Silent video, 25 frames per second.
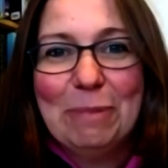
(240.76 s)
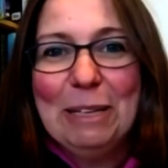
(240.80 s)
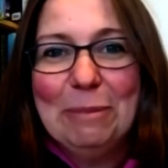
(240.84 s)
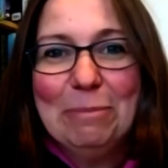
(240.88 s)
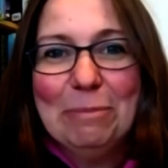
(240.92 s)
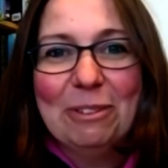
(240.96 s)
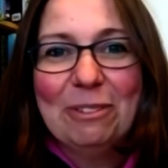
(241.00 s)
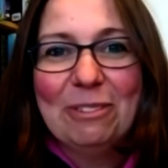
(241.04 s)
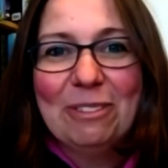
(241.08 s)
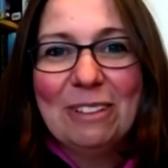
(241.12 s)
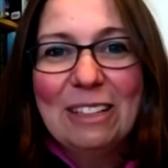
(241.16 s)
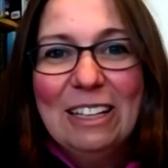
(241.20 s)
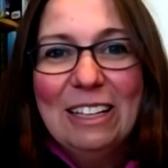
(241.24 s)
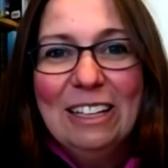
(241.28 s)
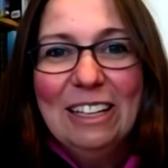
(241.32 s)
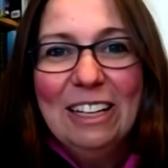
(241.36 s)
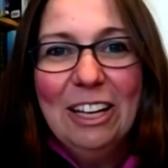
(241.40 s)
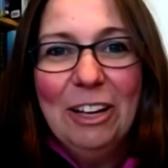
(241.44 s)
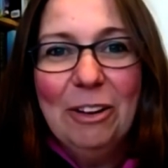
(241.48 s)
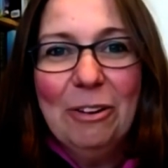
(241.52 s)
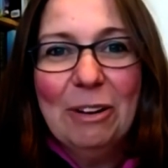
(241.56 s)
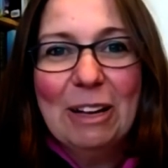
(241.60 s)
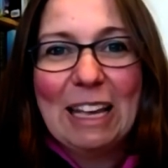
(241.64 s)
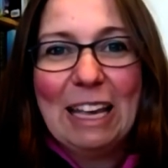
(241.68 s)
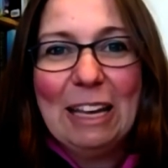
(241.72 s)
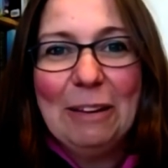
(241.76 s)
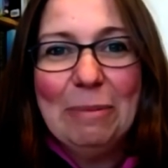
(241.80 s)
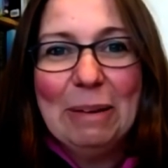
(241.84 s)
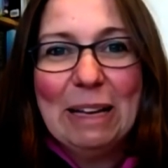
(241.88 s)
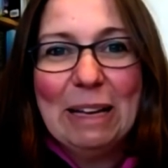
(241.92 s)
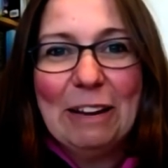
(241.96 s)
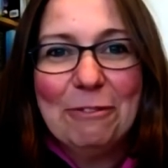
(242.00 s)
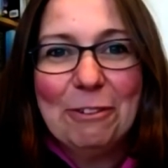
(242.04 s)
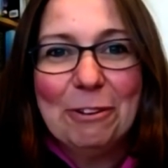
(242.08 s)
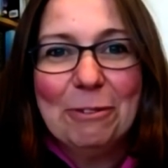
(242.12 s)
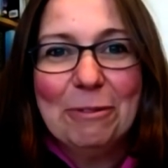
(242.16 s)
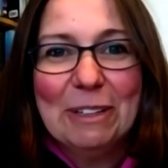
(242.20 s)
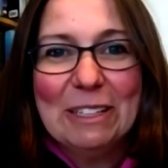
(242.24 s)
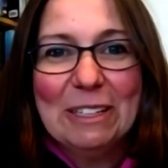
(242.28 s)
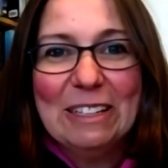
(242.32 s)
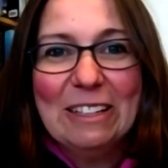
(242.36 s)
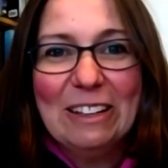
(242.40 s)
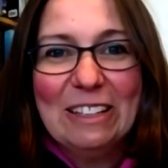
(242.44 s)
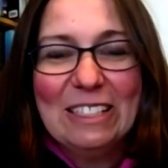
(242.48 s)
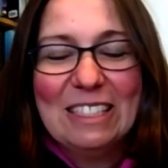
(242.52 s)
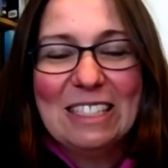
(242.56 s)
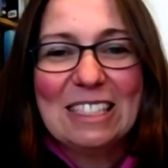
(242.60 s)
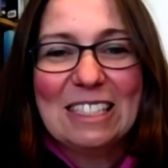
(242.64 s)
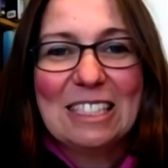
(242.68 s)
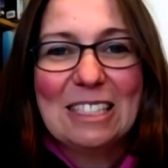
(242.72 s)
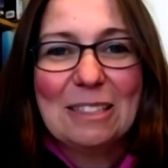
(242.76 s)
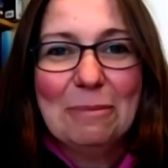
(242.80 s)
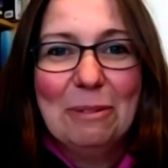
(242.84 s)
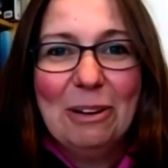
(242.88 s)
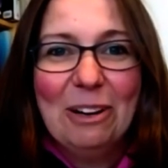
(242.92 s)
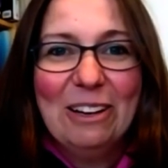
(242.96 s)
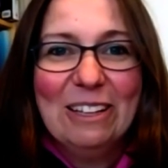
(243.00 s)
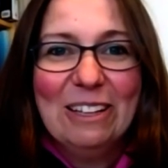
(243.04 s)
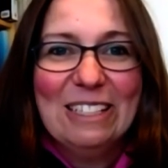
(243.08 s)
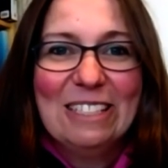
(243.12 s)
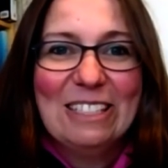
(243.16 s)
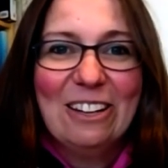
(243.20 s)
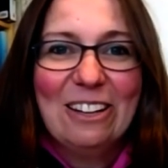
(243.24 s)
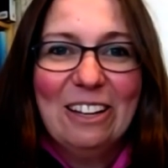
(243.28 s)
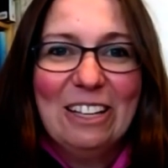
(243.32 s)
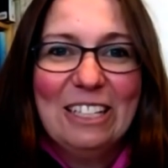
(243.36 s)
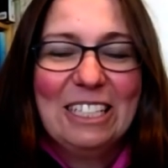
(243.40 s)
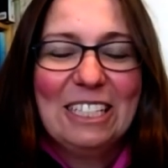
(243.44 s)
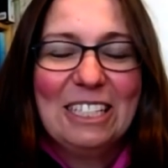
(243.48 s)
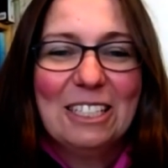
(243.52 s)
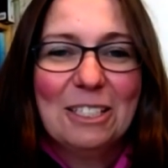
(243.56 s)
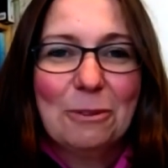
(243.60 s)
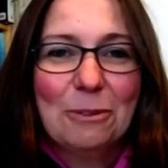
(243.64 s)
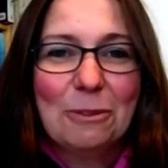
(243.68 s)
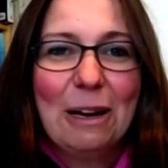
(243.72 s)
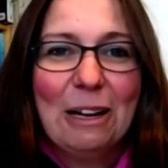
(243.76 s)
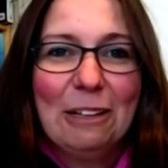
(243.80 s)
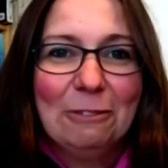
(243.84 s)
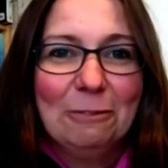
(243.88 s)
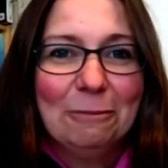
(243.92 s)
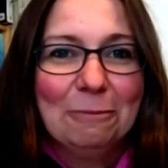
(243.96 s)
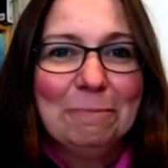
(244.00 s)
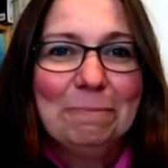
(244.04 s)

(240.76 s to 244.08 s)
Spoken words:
people who are keeping everyone nice and smart and tidy as well.